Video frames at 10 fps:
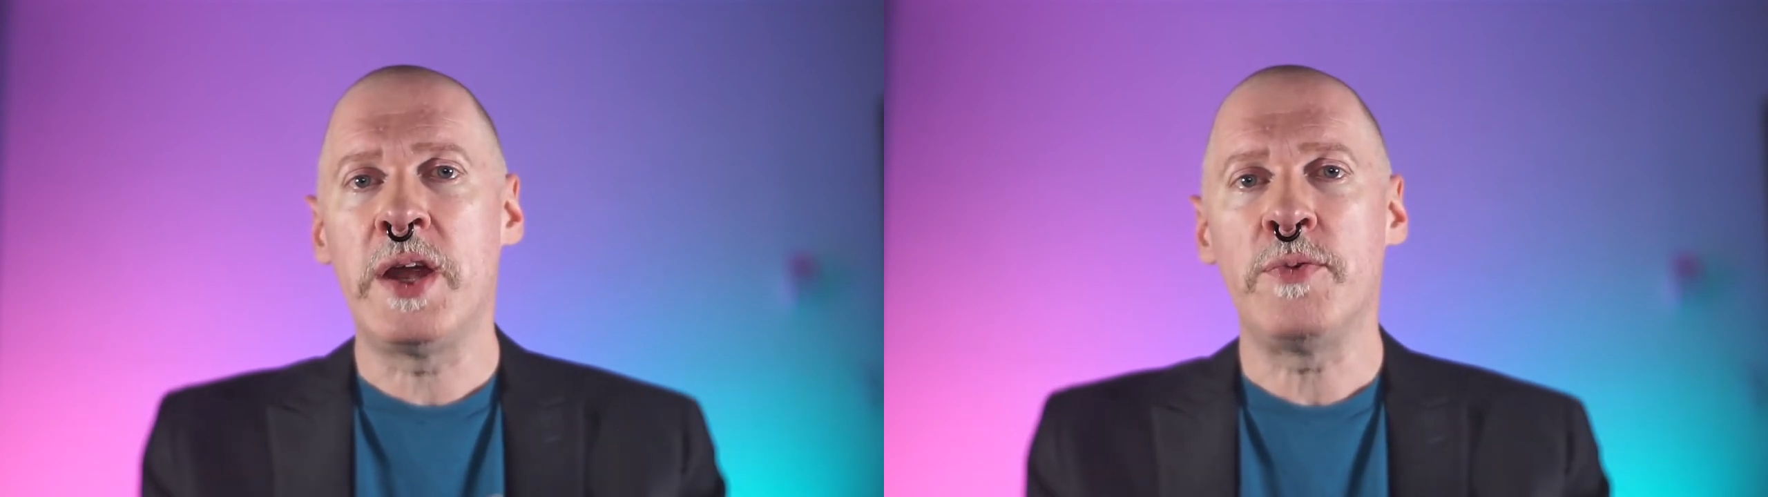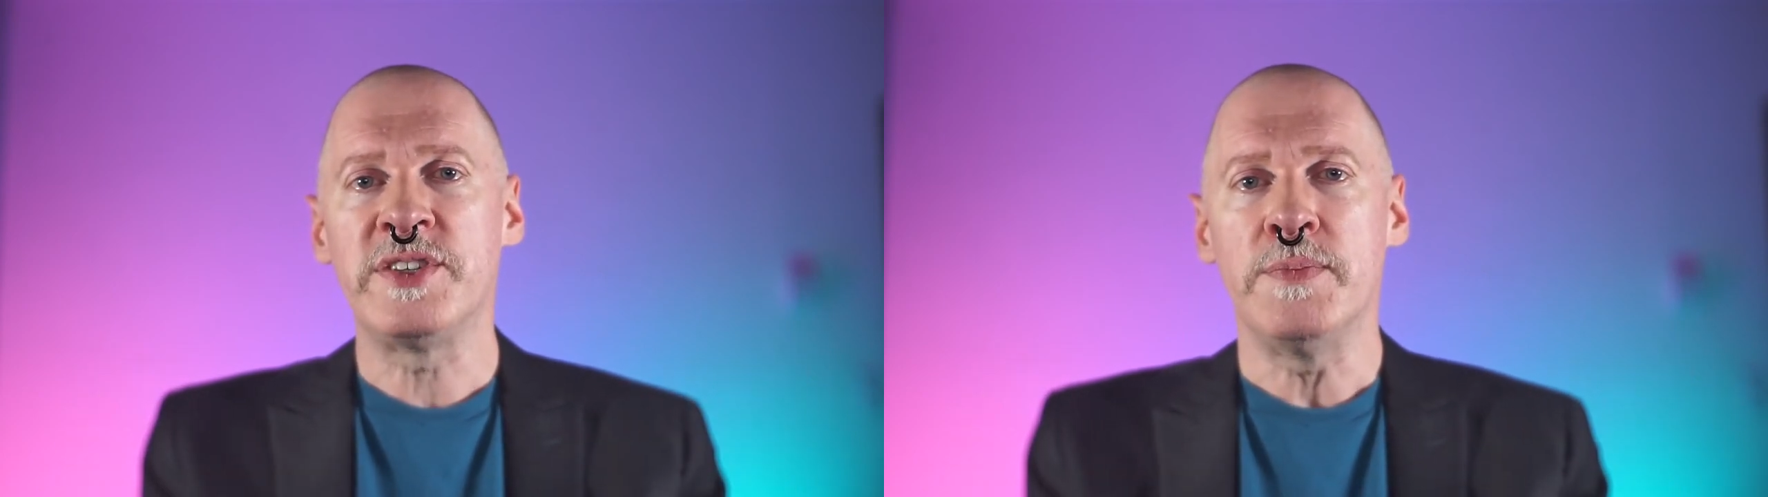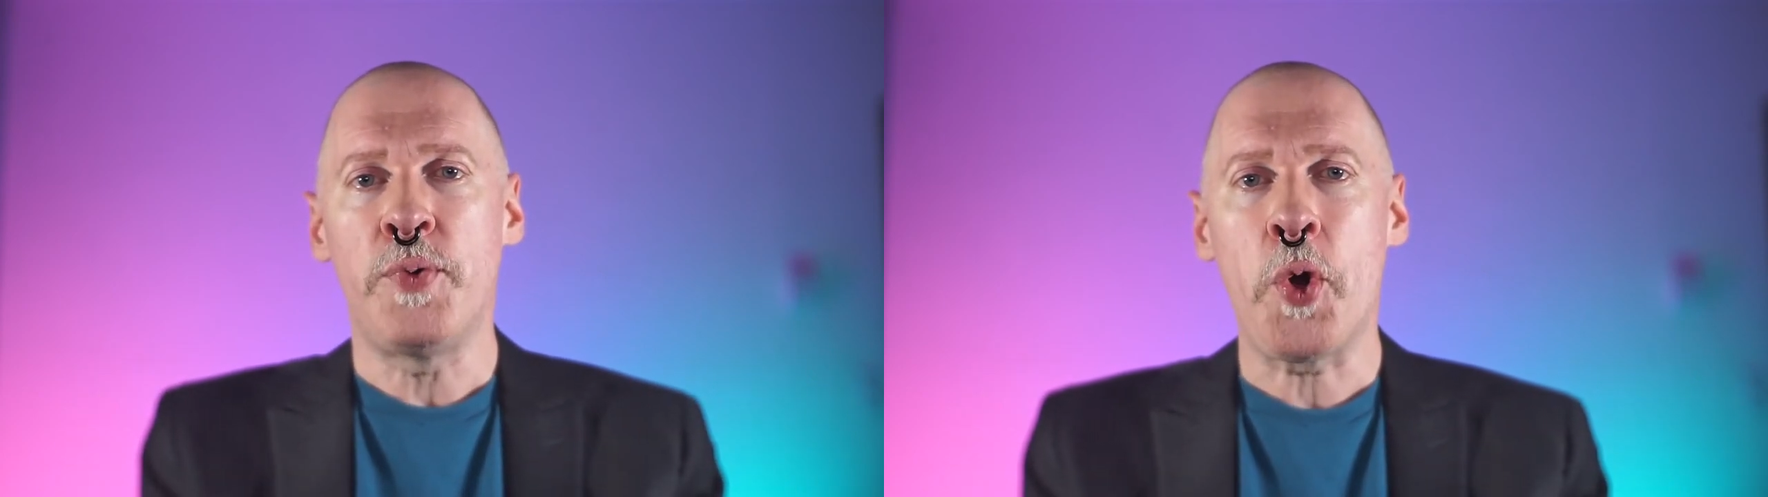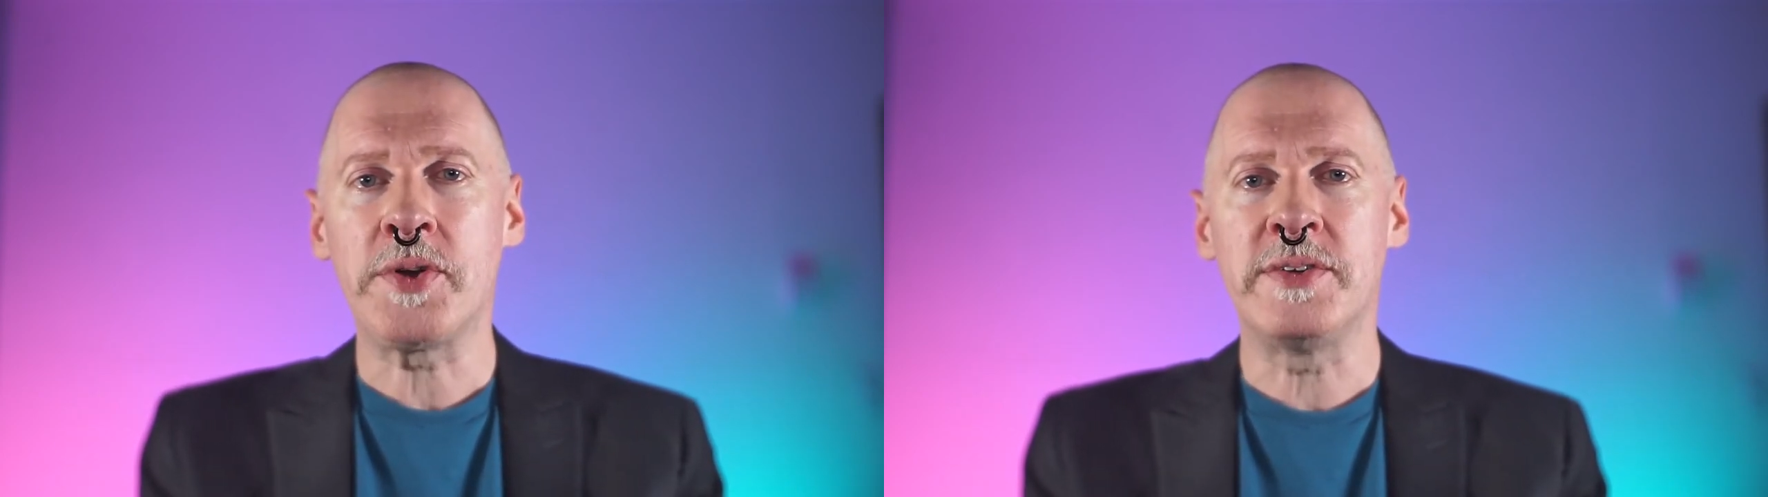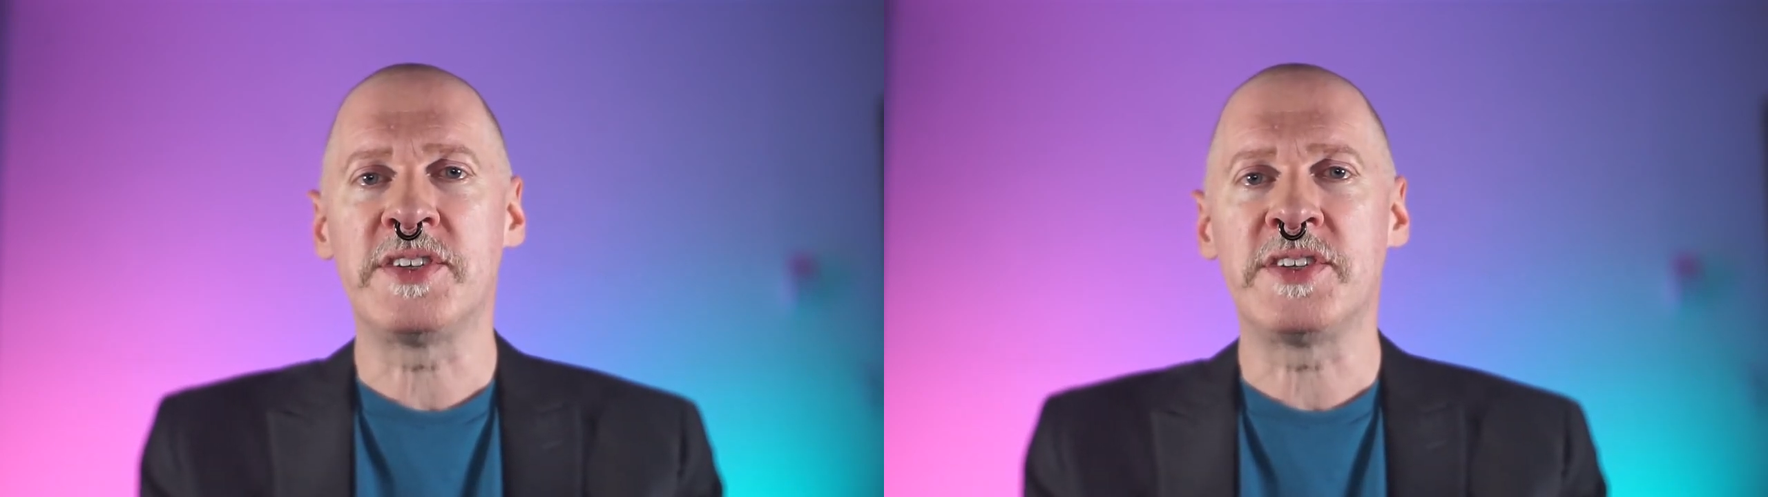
it was important